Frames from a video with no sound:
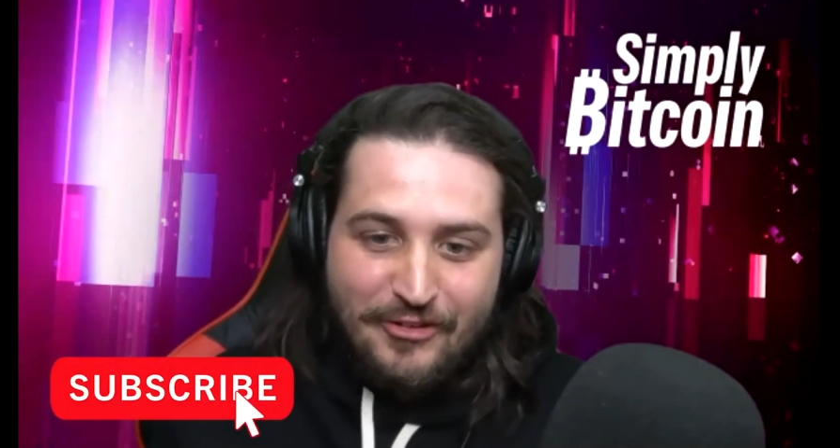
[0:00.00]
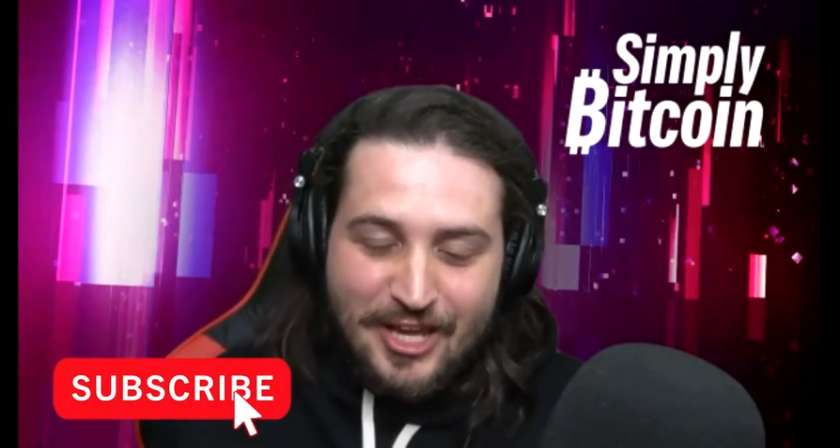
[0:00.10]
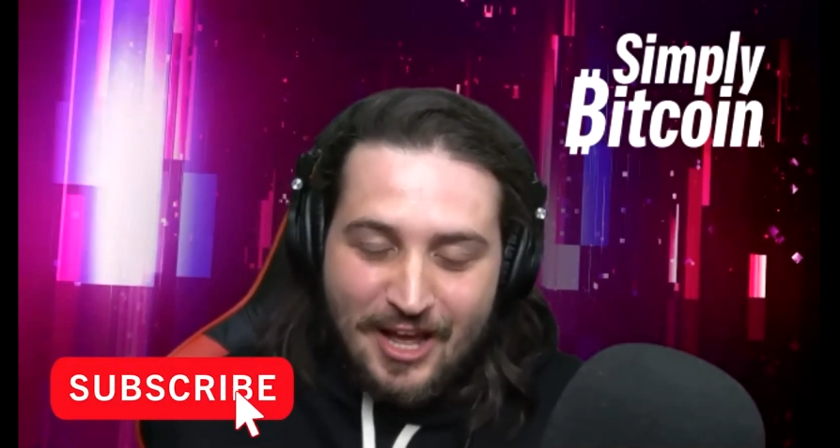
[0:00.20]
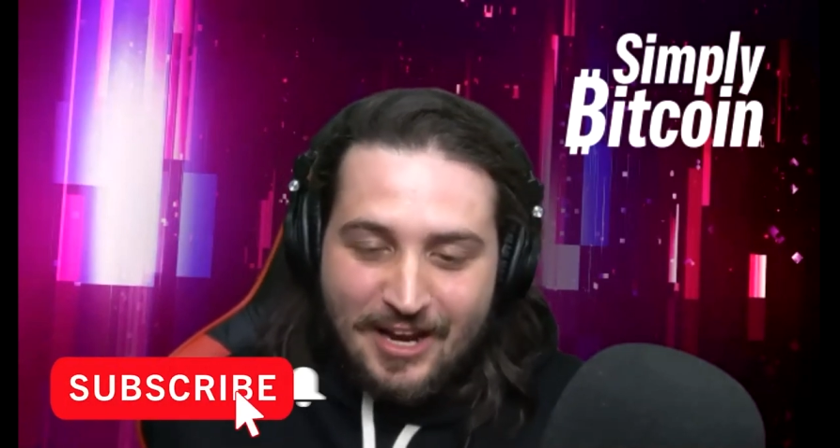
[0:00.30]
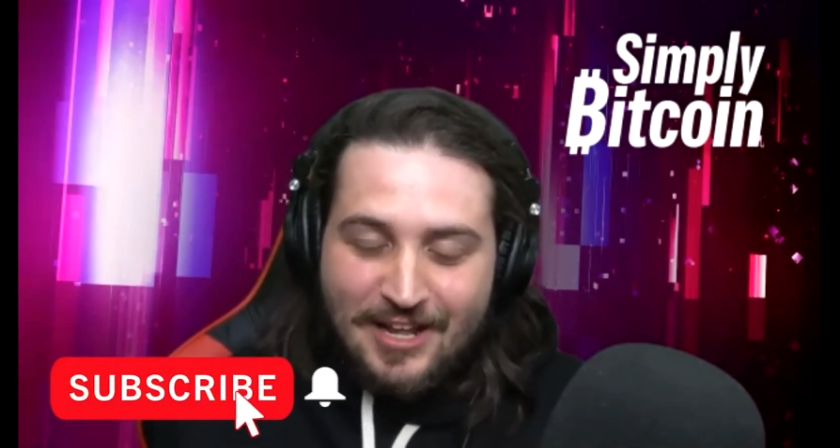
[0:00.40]

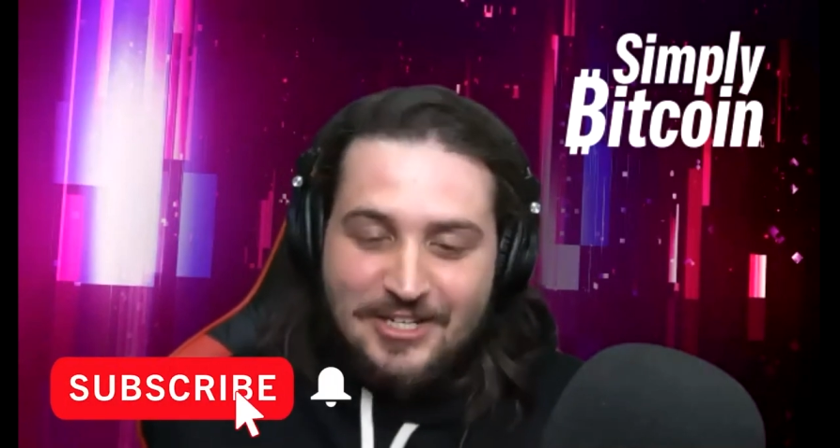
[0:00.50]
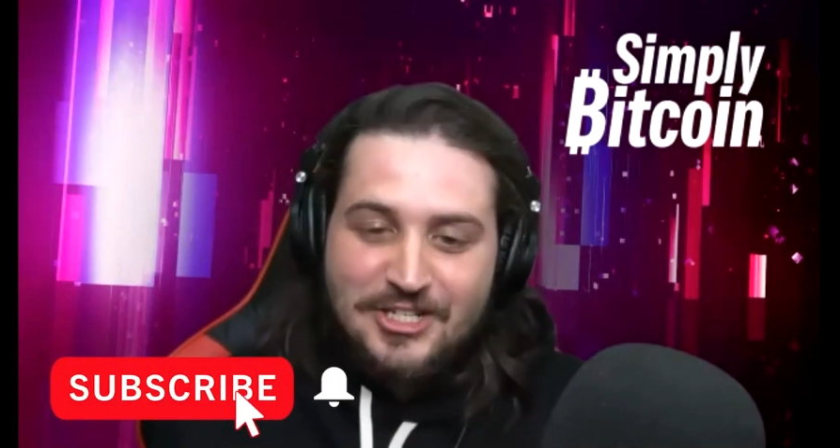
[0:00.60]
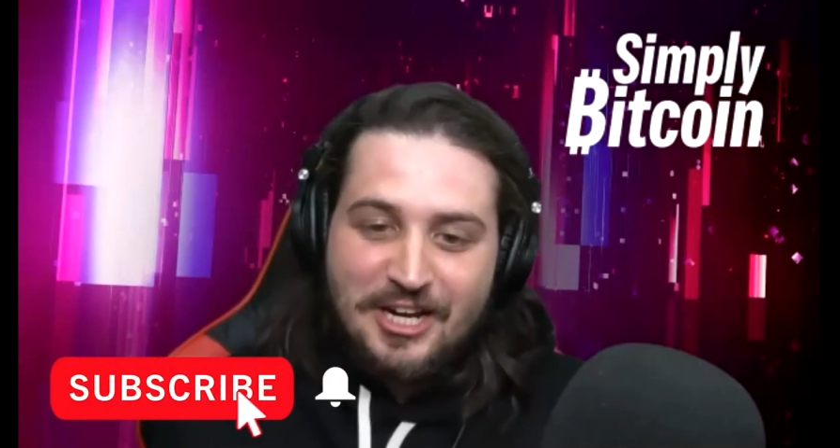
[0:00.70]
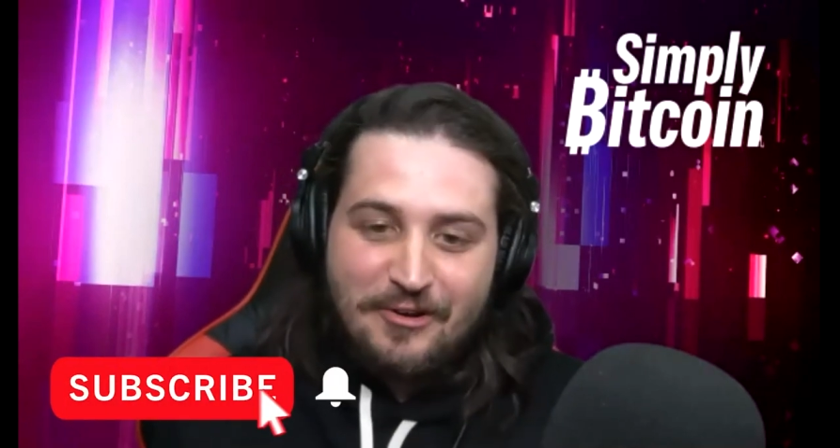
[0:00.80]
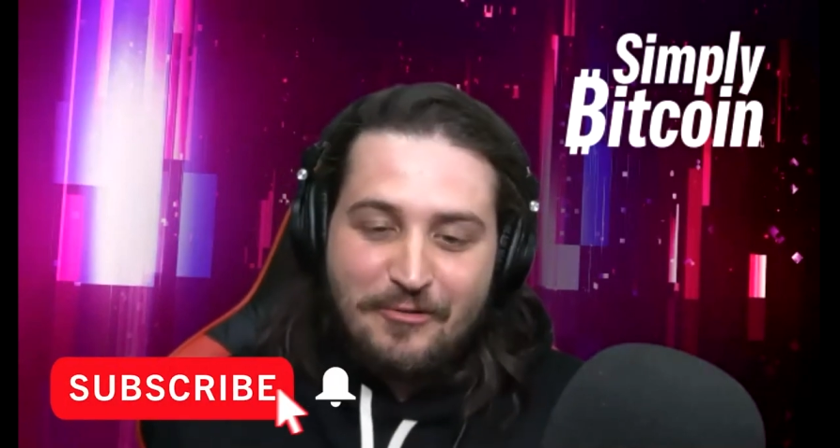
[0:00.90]
fiat and
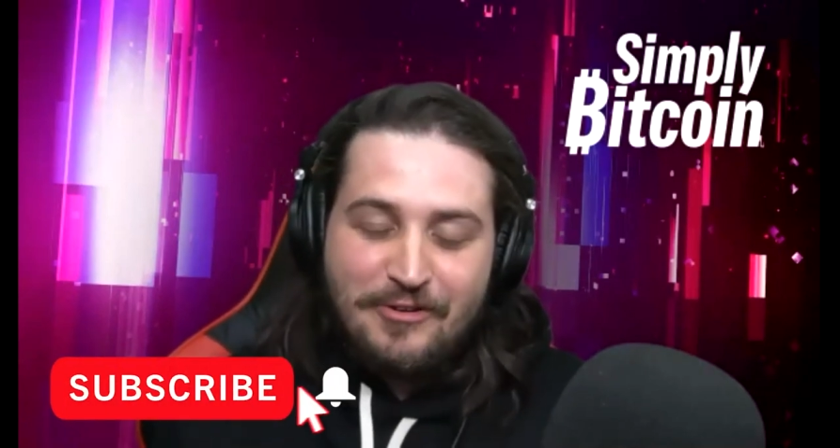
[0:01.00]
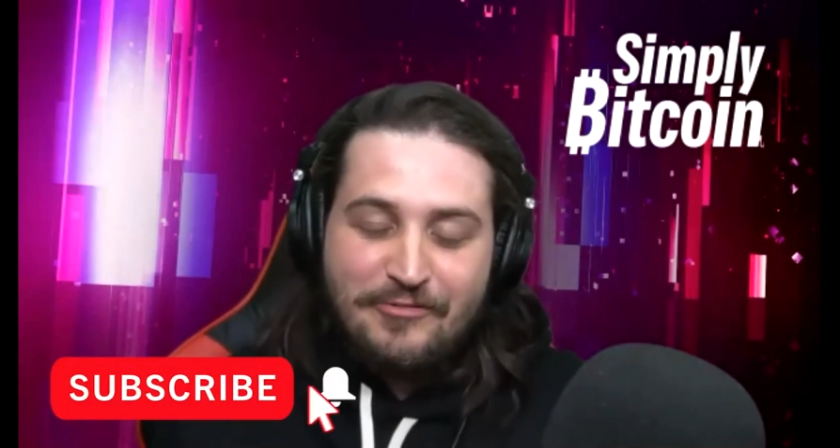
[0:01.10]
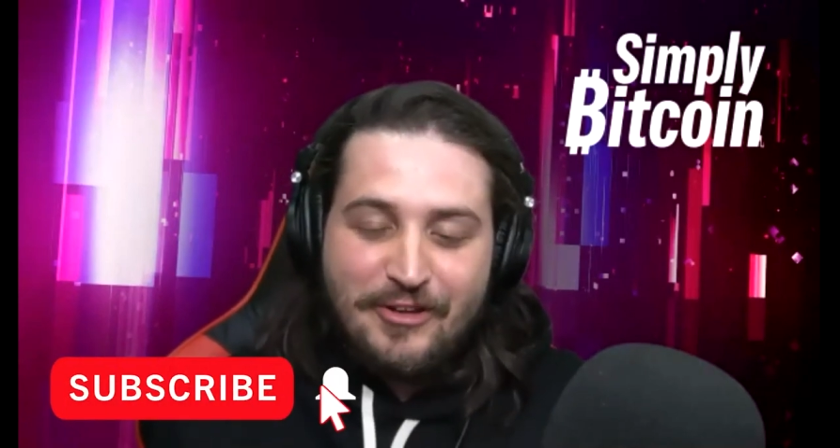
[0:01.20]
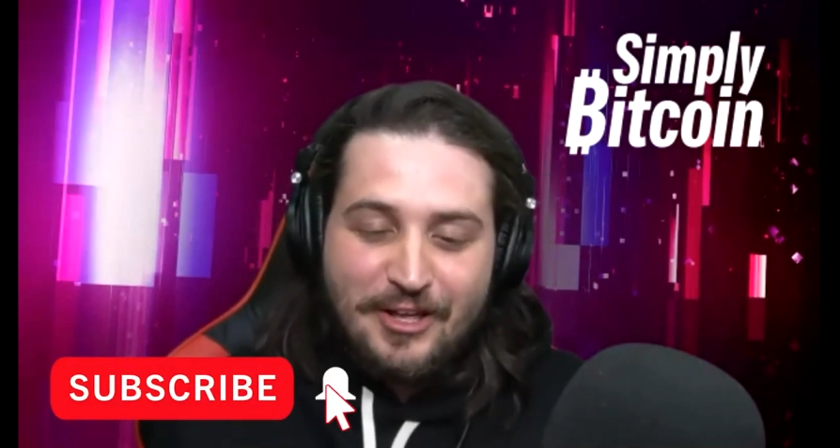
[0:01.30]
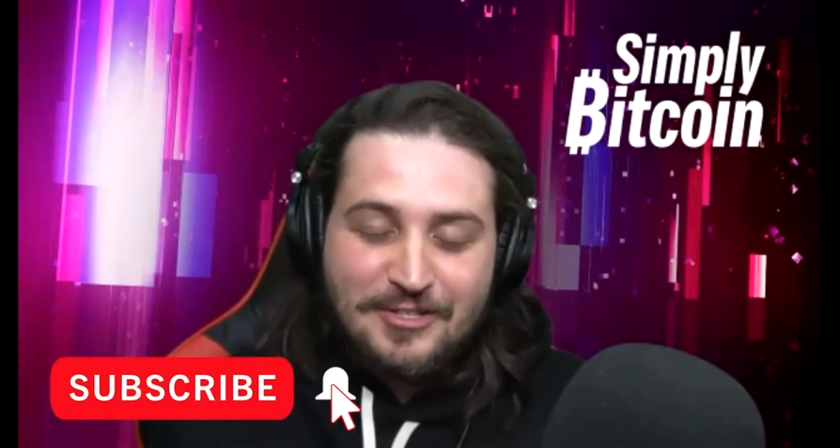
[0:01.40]
shitcoin
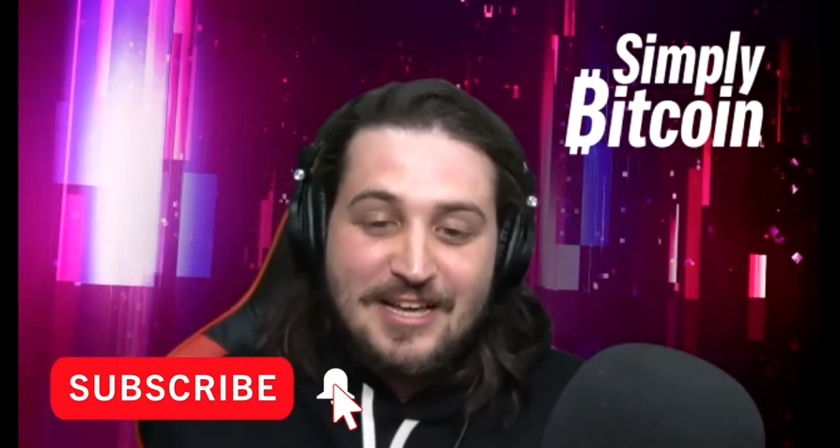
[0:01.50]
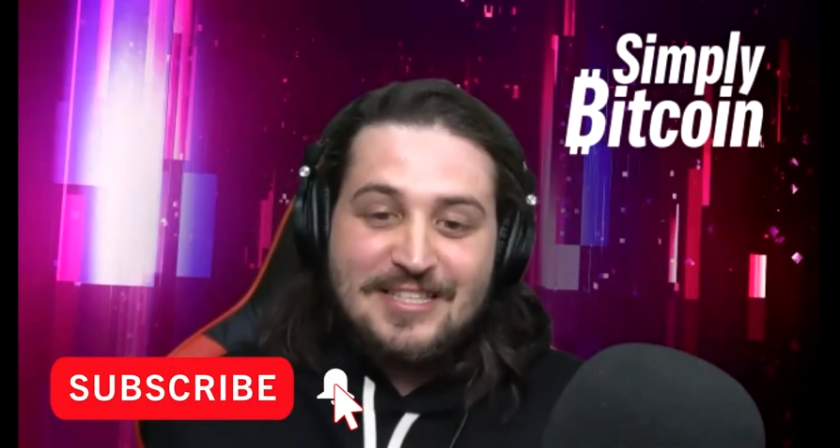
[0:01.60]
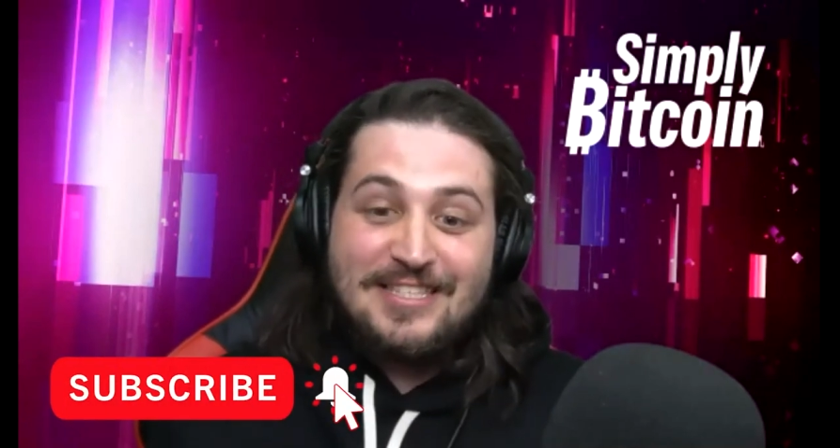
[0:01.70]
fails,